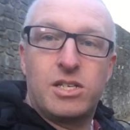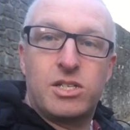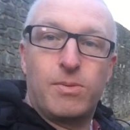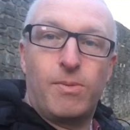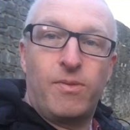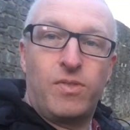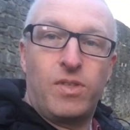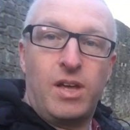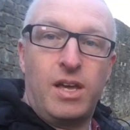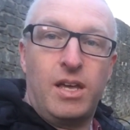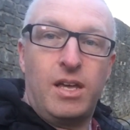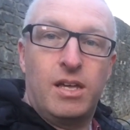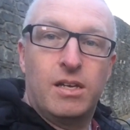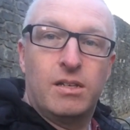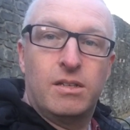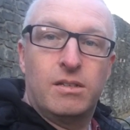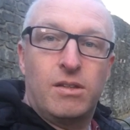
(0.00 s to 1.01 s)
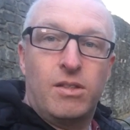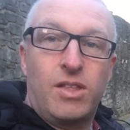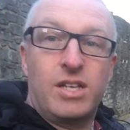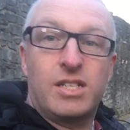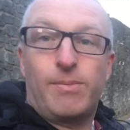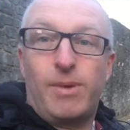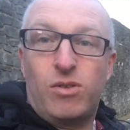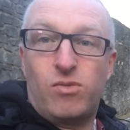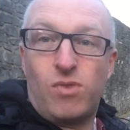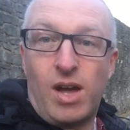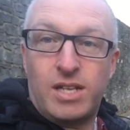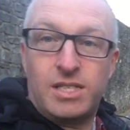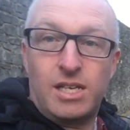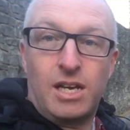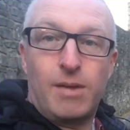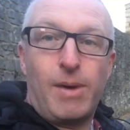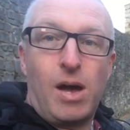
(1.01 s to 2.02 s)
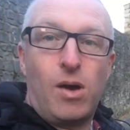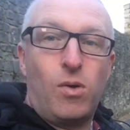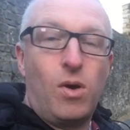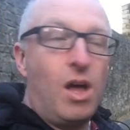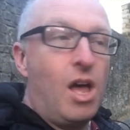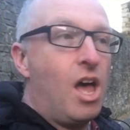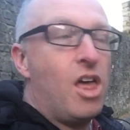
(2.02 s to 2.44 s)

some of the things I've been writing about.